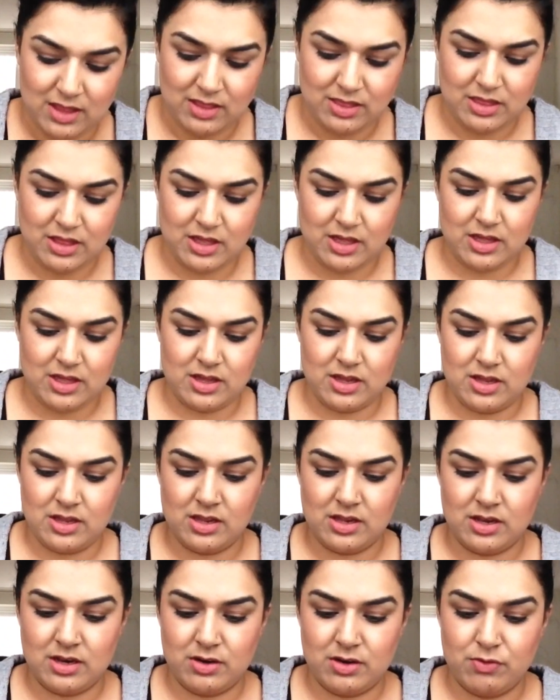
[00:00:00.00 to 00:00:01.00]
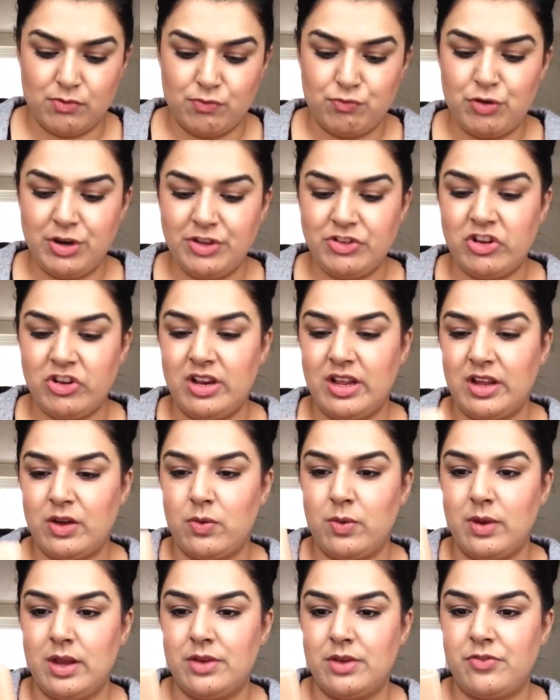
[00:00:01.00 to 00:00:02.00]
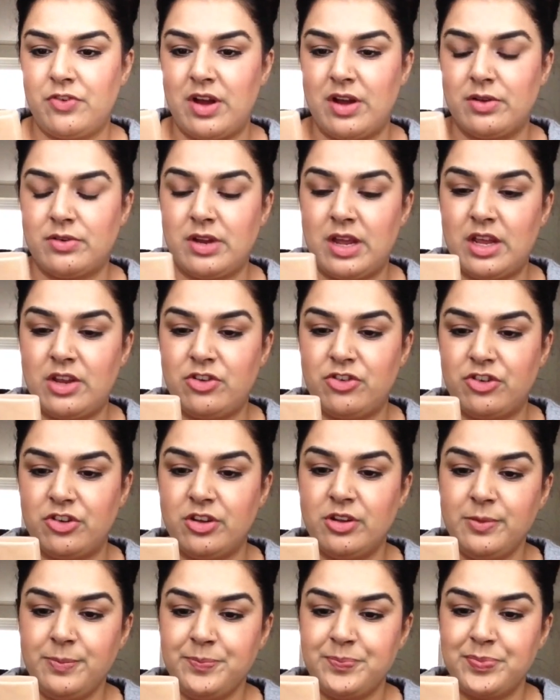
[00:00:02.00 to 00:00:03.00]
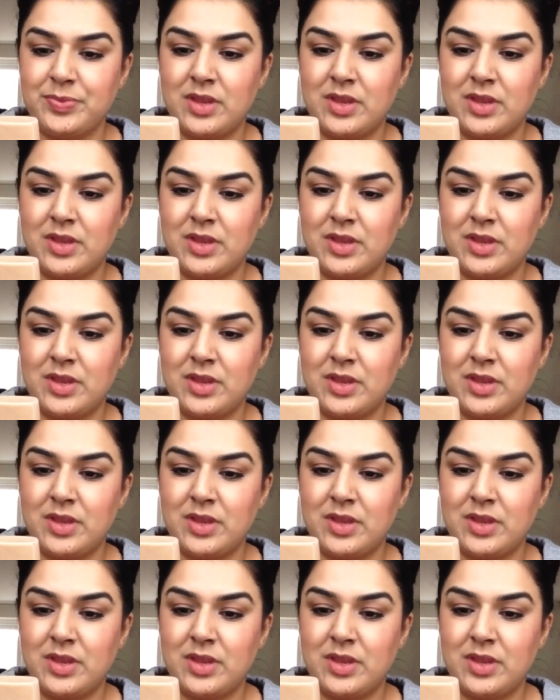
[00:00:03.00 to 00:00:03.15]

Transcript: The rich liquid foundation